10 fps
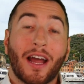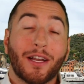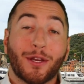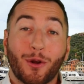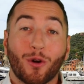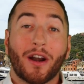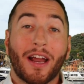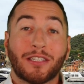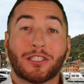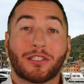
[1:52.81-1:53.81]
that
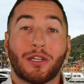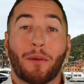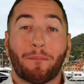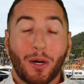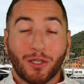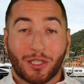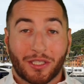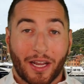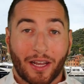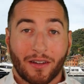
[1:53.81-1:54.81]
you're interested in
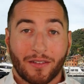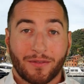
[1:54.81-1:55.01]
purchasing?